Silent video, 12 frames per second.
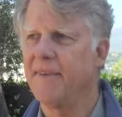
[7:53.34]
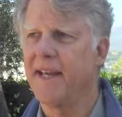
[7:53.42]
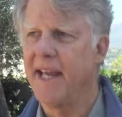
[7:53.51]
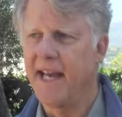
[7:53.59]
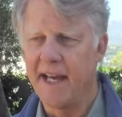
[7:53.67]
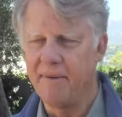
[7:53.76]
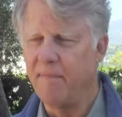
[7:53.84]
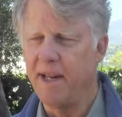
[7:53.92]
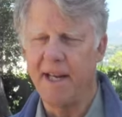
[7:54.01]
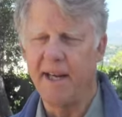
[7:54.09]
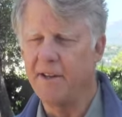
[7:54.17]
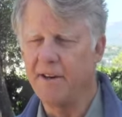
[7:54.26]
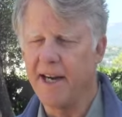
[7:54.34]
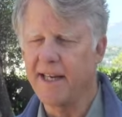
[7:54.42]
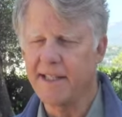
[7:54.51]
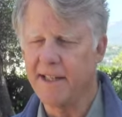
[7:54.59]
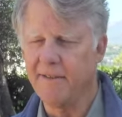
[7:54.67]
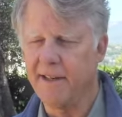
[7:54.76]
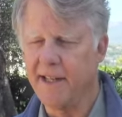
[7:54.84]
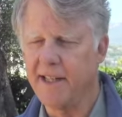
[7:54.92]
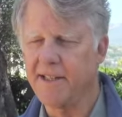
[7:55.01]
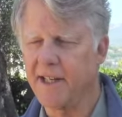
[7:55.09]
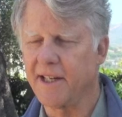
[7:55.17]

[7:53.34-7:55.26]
had many other activities,